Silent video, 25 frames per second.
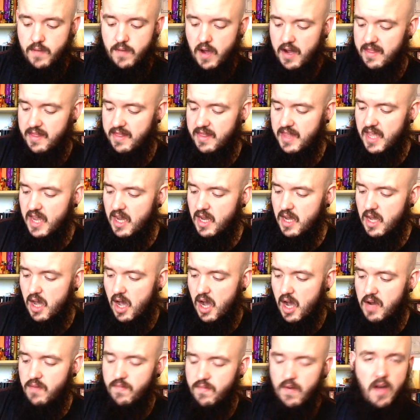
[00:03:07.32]
think
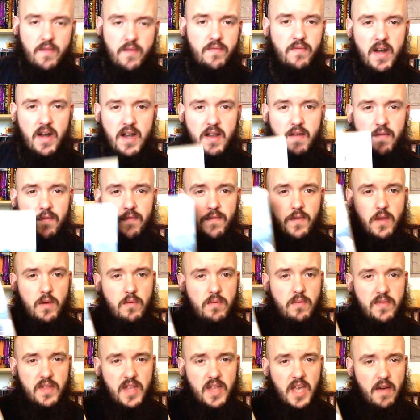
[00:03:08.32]
I've read a few
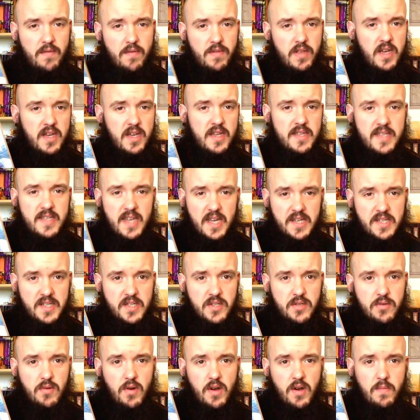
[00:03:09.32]
of the other
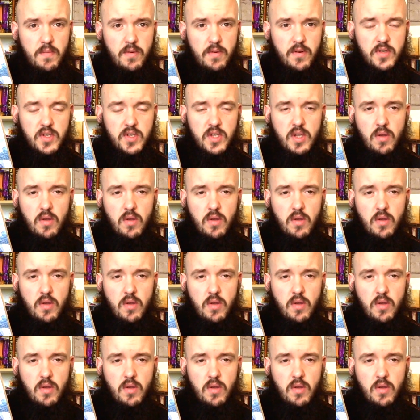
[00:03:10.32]
Assassin's Creed books,